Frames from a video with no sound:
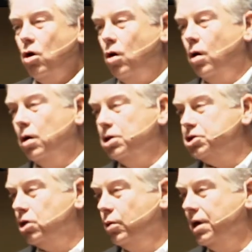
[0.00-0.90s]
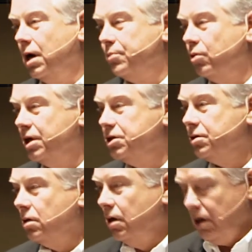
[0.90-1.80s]
or a sewing
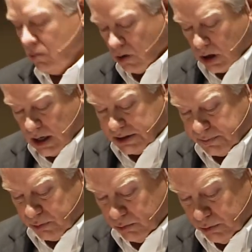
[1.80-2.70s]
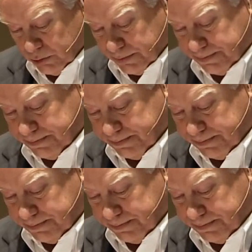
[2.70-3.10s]
operation in Huaraz, Peru.